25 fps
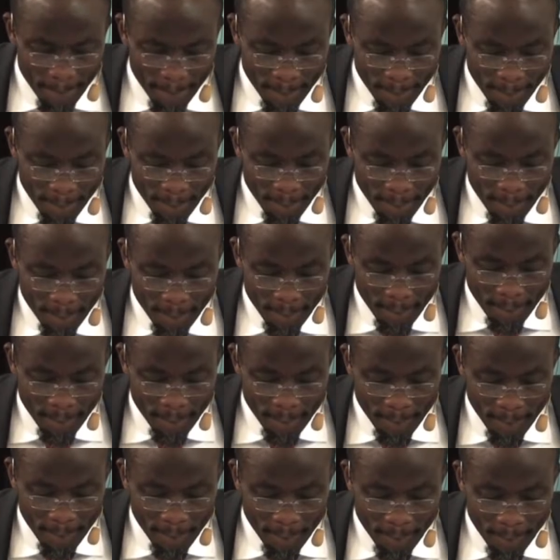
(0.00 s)

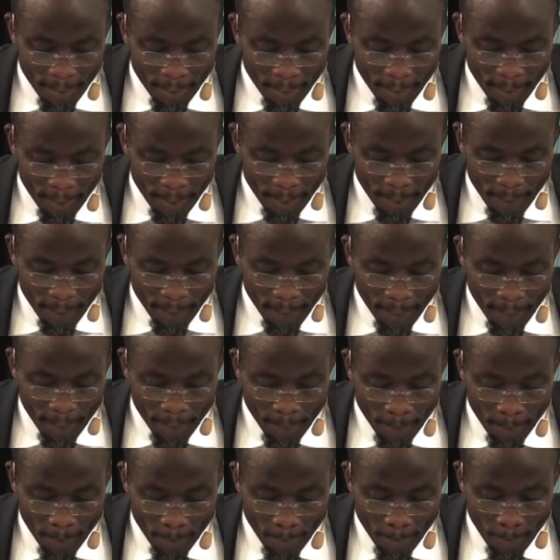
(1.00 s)

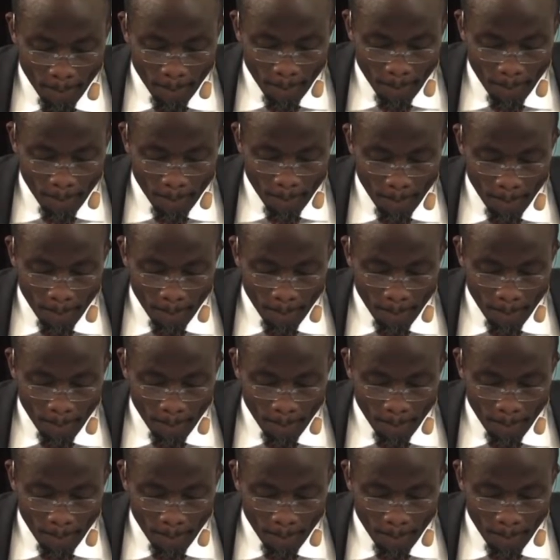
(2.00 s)
Nothing is said.